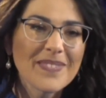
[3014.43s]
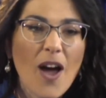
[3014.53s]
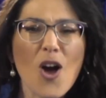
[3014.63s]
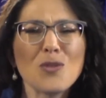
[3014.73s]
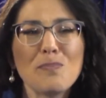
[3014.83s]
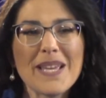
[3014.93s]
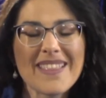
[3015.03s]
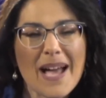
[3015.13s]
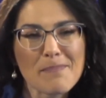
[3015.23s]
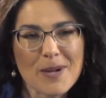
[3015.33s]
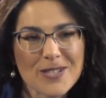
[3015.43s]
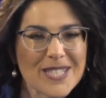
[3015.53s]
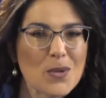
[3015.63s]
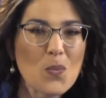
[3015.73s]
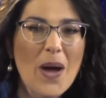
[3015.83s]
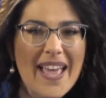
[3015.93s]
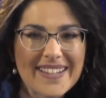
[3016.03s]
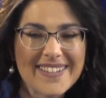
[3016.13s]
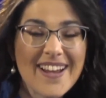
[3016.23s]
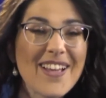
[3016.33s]
I'll be that person
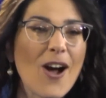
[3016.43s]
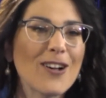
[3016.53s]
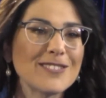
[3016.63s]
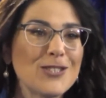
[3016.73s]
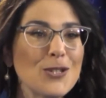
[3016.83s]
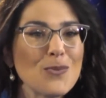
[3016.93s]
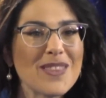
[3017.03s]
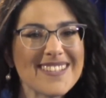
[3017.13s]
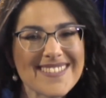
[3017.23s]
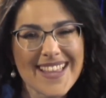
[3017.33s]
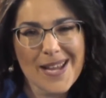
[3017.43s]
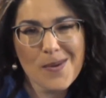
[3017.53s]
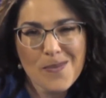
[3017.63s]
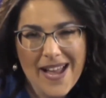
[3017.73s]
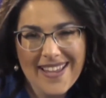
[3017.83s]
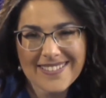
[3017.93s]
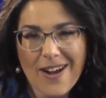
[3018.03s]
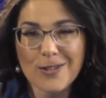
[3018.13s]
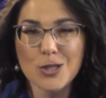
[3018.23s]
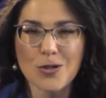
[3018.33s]
when. I'll do this thing when.
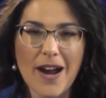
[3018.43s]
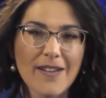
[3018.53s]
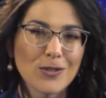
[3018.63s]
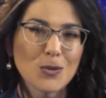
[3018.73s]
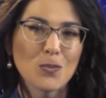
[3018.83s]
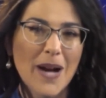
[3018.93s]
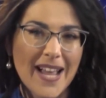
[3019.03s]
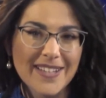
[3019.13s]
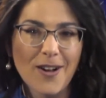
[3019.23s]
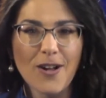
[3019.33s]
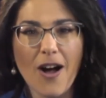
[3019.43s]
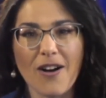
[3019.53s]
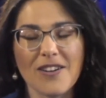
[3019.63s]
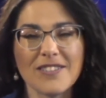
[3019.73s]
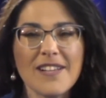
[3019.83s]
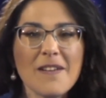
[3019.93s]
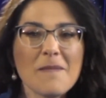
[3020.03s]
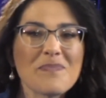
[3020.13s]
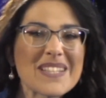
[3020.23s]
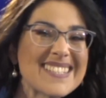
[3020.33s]
I'll travel when. I'll
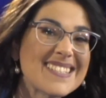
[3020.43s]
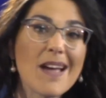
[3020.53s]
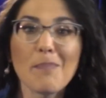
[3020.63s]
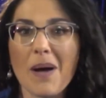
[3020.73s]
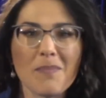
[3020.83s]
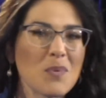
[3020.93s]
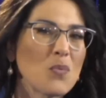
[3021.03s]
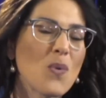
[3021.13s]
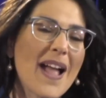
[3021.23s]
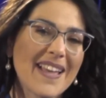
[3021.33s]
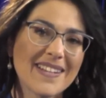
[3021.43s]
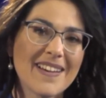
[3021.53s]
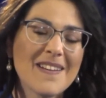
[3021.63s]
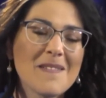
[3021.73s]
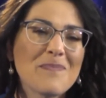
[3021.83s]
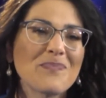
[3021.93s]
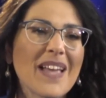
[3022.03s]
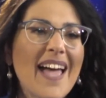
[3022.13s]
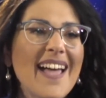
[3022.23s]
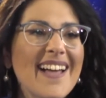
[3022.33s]
step up when.
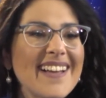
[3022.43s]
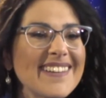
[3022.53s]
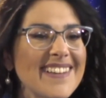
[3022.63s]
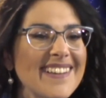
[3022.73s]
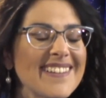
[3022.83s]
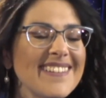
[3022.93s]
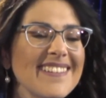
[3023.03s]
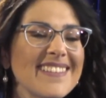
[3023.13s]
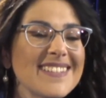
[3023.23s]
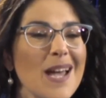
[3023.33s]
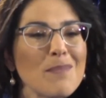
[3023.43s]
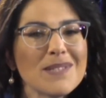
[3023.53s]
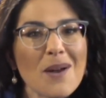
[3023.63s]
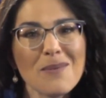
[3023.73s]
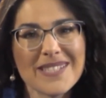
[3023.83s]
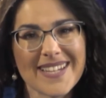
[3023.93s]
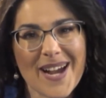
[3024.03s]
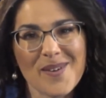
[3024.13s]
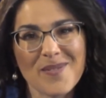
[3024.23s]
And the time is always now.